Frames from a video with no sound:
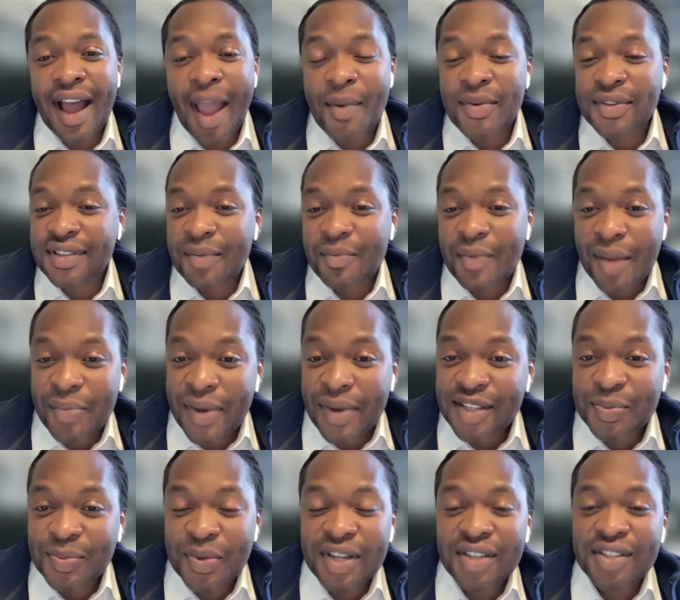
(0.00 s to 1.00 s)
I would say my
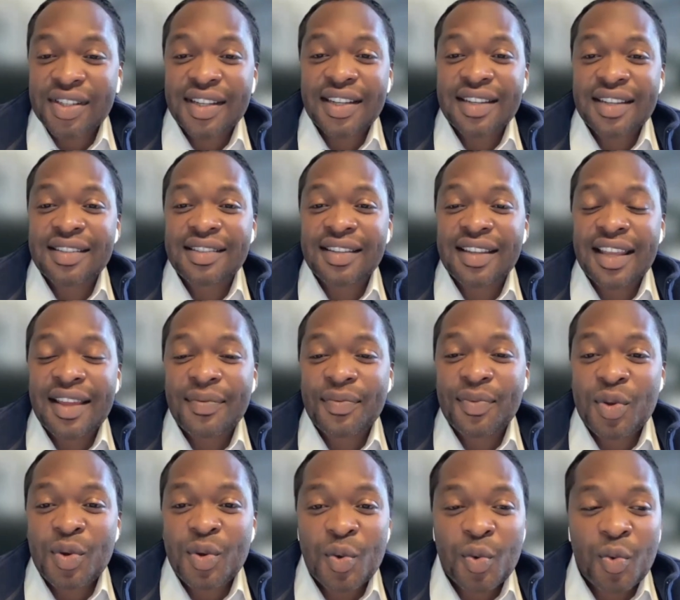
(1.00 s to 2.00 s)
best pitch is if
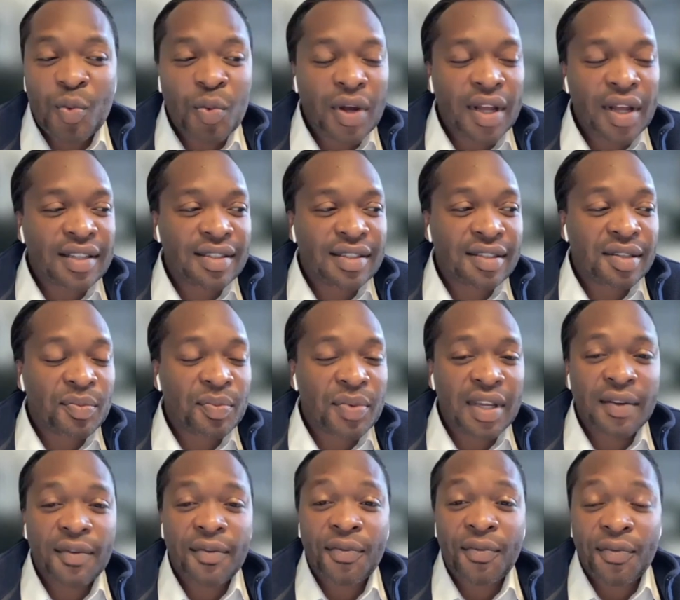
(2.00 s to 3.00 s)
you want to
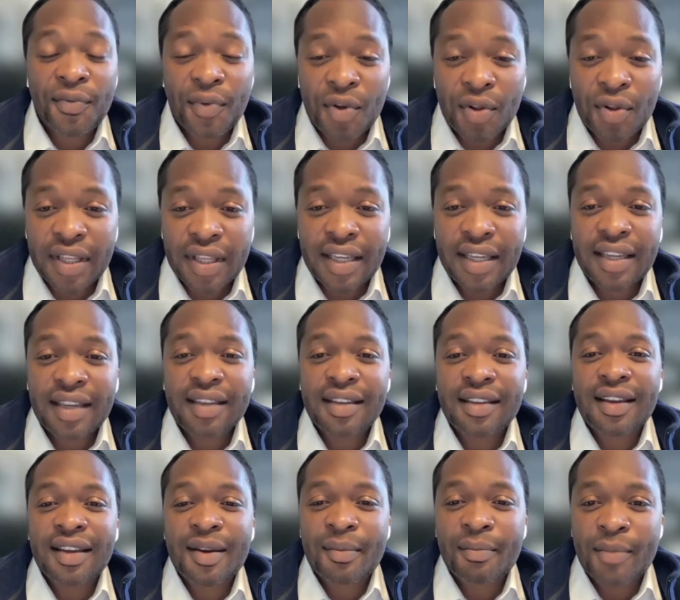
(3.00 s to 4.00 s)
be
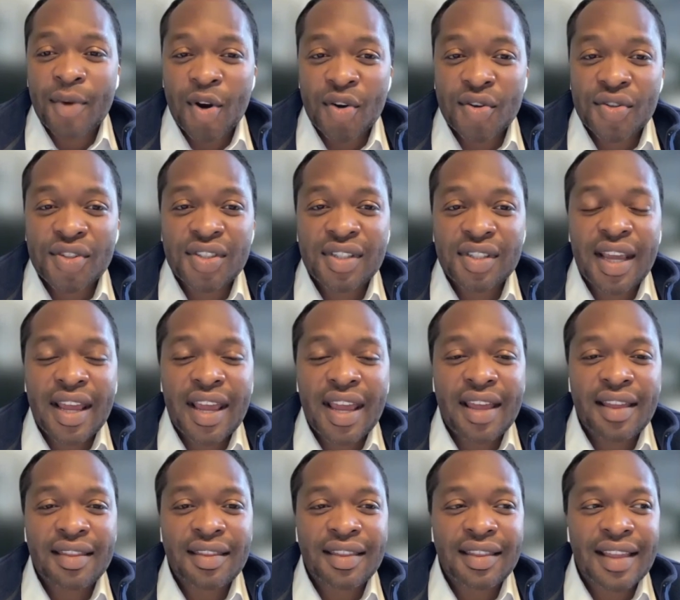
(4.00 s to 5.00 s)
fully immersed
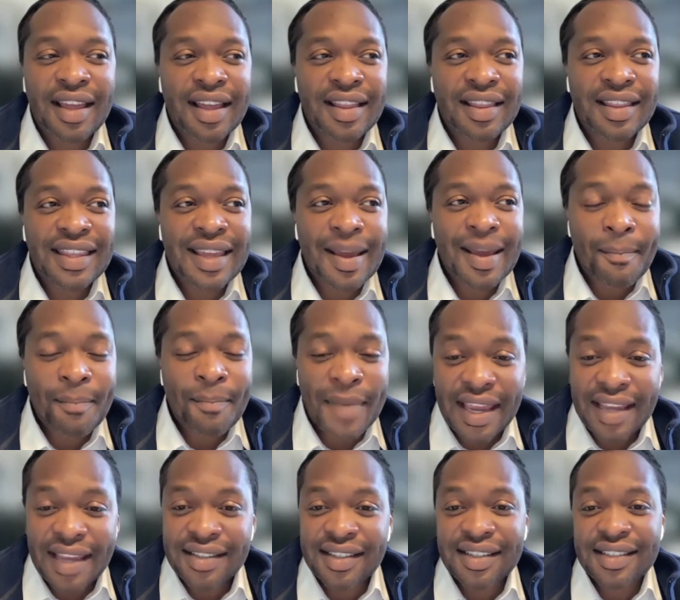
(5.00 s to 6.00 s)
in the
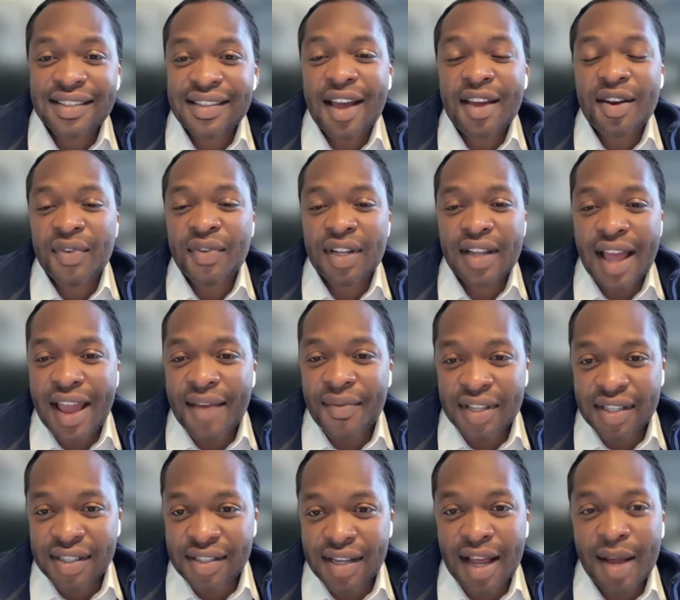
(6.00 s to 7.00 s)
amazing sound of a live
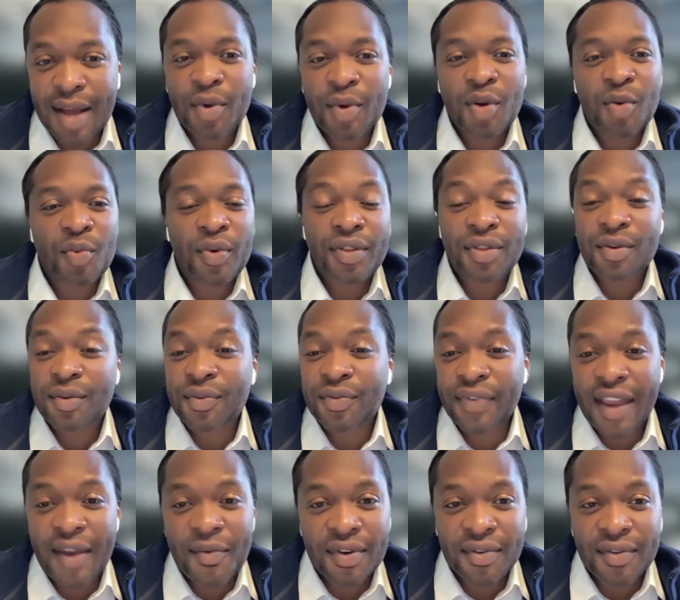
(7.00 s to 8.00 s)
ensemble with your
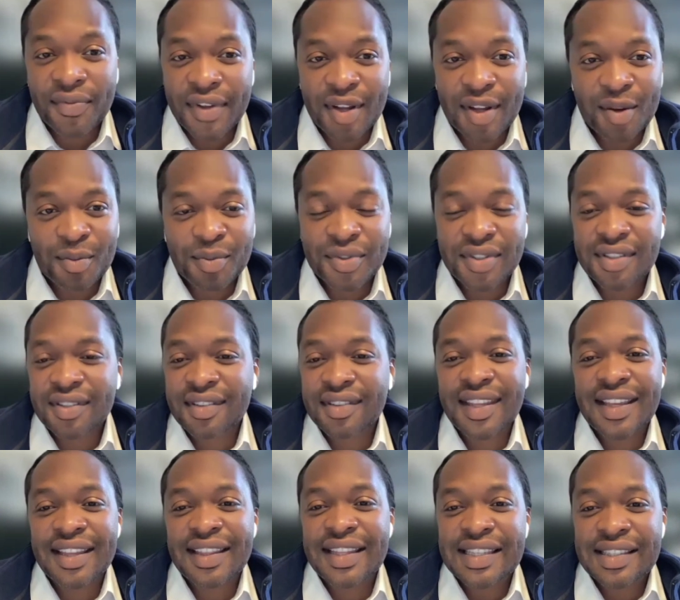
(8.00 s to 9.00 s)
favorite films,
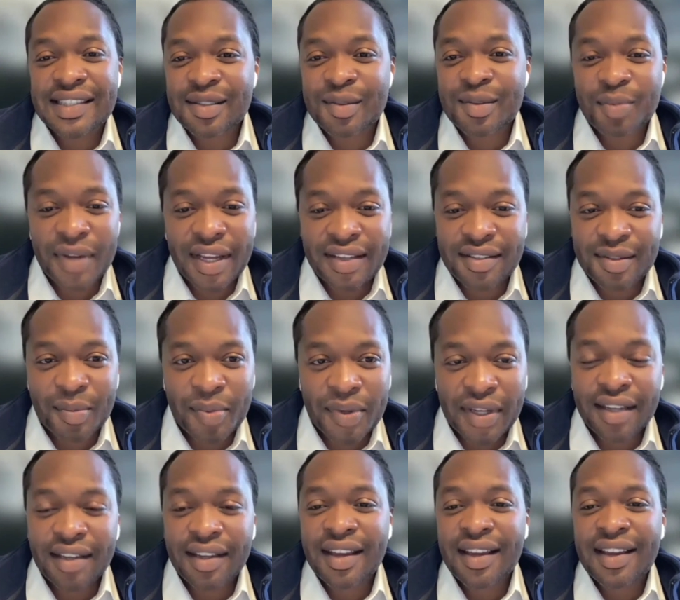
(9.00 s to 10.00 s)
then this is the place to
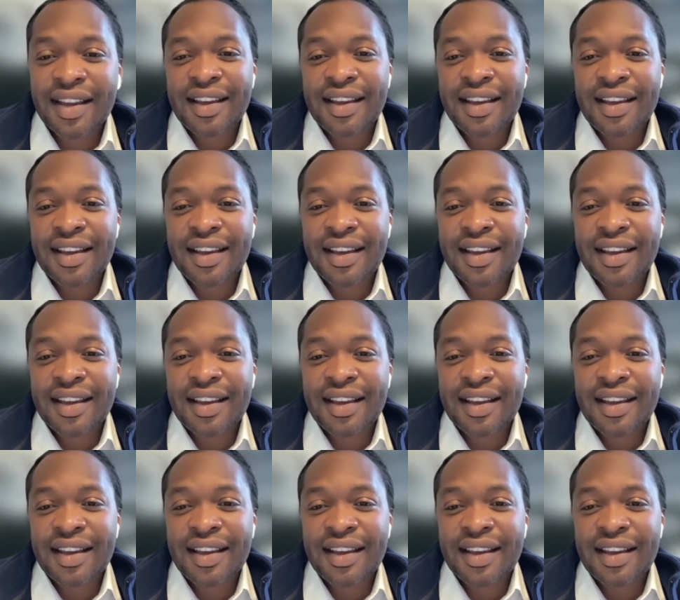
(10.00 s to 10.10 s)
be.